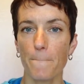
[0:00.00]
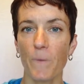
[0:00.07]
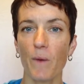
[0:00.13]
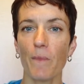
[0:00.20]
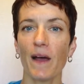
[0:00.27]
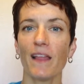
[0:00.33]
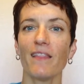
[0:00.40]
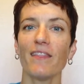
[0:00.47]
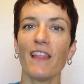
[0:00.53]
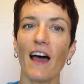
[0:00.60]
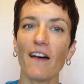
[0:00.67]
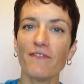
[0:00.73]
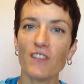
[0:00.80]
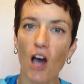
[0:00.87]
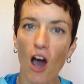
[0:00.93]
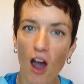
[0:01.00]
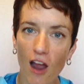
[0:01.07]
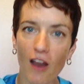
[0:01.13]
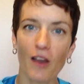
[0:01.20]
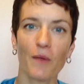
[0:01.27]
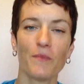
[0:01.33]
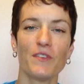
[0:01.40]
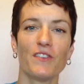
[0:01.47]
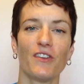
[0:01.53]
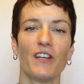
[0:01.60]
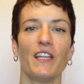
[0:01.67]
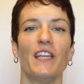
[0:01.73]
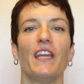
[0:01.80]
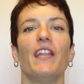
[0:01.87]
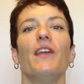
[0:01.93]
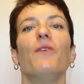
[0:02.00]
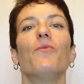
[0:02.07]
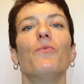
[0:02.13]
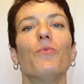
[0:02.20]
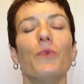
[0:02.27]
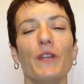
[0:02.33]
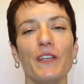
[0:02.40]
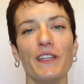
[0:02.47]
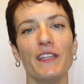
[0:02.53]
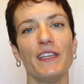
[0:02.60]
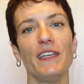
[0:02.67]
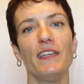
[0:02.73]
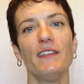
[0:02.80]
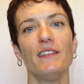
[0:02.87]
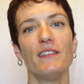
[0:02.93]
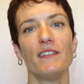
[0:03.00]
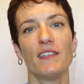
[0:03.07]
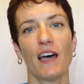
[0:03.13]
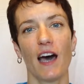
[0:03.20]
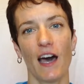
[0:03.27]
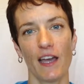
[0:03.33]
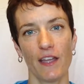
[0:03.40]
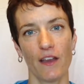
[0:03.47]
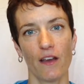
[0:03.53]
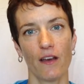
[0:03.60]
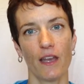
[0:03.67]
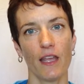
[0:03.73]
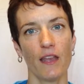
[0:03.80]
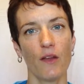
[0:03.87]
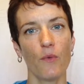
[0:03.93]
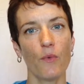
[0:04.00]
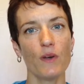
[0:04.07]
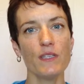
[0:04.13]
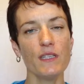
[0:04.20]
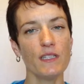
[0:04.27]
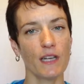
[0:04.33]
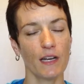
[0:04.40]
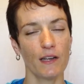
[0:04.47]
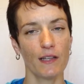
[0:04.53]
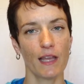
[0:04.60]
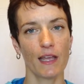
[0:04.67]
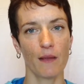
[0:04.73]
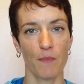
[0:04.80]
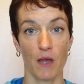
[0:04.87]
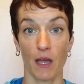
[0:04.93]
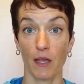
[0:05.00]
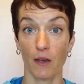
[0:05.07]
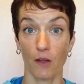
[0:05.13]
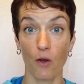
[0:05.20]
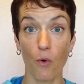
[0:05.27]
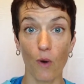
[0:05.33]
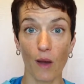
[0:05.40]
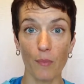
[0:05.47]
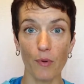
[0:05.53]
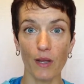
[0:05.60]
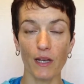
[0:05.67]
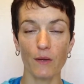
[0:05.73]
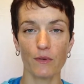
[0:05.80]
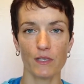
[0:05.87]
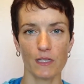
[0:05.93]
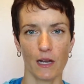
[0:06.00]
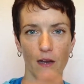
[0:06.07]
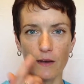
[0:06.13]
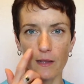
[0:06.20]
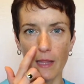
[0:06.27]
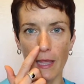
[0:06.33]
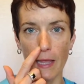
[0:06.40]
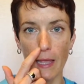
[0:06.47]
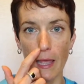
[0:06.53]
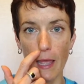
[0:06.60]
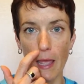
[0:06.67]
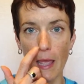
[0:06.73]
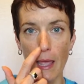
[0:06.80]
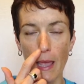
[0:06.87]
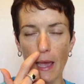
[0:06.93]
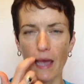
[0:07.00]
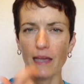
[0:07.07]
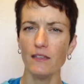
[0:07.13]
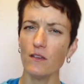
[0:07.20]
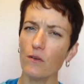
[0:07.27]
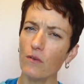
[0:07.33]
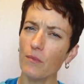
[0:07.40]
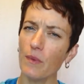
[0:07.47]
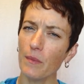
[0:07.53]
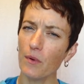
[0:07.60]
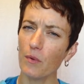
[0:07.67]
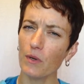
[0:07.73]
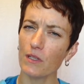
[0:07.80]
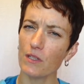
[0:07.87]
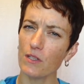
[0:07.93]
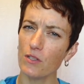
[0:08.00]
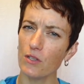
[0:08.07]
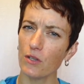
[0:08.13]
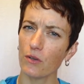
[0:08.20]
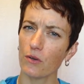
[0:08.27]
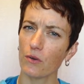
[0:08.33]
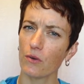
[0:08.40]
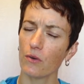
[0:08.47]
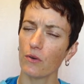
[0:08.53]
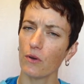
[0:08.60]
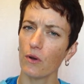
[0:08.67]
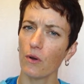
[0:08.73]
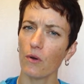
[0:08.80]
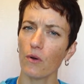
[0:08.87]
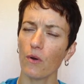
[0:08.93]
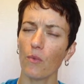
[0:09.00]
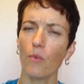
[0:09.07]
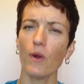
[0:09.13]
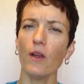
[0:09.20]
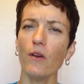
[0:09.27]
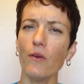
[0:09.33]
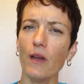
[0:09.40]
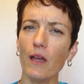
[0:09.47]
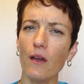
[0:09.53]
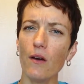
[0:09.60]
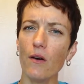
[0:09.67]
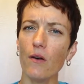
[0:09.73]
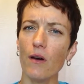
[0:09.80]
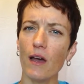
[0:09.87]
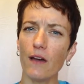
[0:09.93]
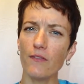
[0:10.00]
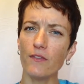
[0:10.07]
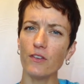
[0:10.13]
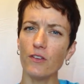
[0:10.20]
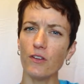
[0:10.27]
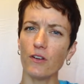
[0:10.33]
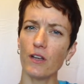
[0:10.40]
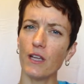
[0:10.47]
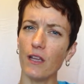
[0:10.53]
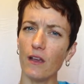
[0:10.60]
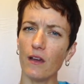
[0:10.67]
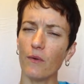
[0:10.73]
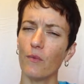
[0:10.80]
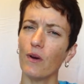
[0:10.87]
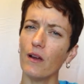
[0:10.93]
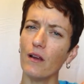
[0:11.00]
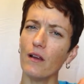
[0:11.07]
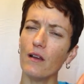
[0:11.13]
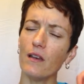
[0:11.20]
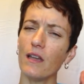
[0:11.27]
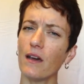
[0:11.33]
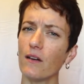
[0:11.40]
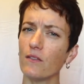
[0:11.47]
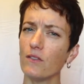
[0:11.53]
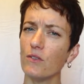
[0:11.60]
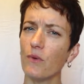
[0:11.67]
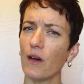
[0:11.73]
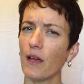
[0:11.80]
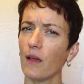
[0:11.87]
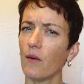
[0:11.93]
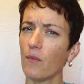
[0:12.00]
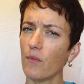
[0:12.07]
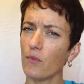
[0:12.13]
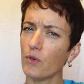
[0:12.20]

but my left arm started getting really tired, and it wasn't tired like I'm not going to cooperate. It was tired like I don't remember what to do. Now, where do I go after you're where now? Do I